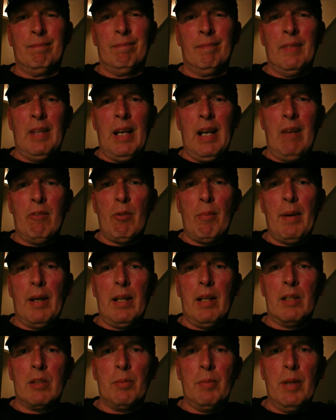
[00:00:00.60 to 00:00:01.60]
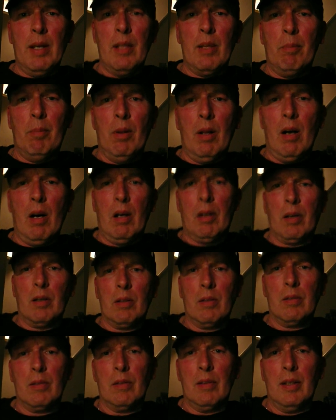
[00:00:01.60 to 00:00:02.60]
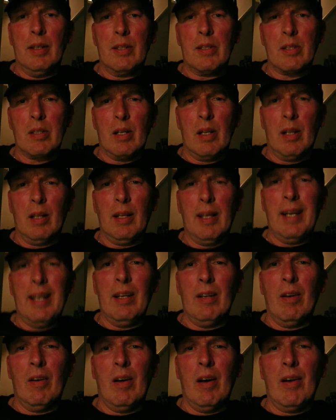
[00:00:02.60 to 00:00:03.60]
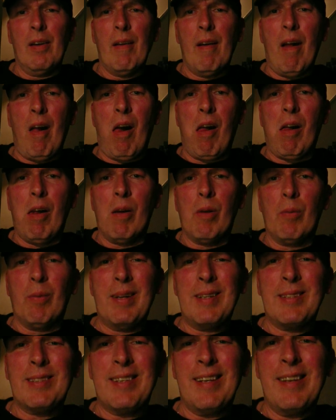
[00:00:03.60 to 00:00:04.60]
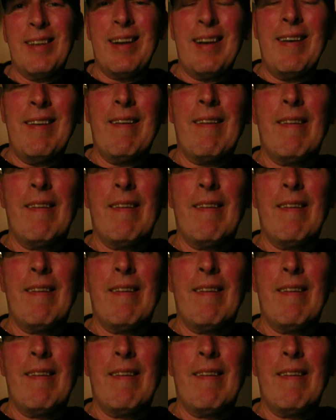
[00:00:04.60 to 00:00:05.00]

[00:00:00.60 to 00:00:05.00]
Hi, everybody. It's me, the blogger. It's uh, late on uh, Wednesday night.